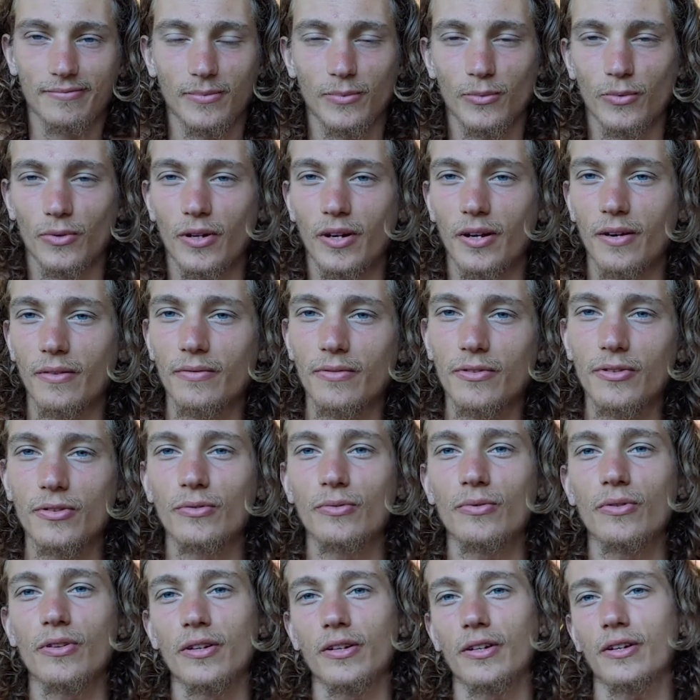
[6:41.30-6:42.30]
whatever you
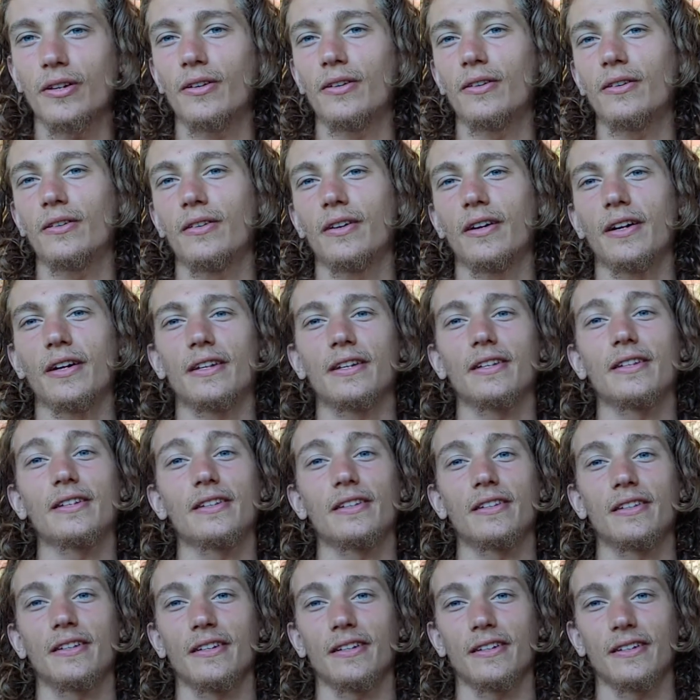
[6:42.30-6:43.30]
want to call
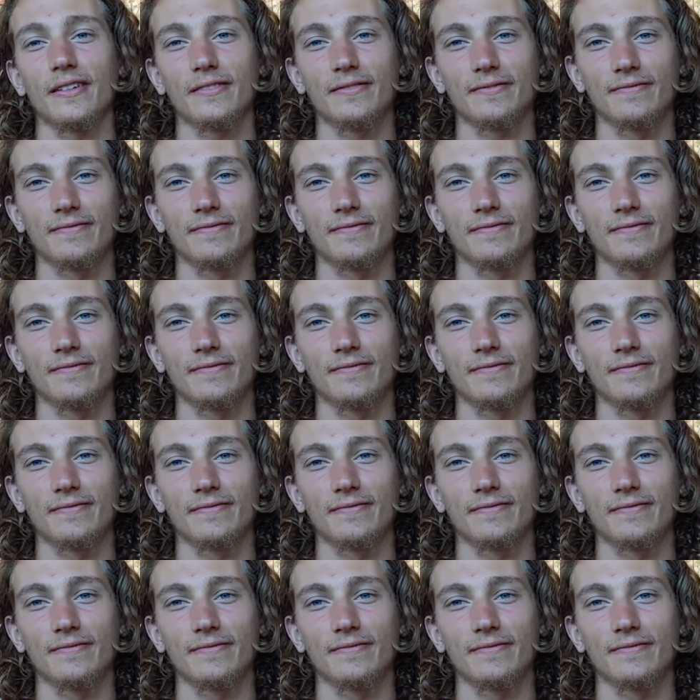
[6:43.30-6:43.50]
anything.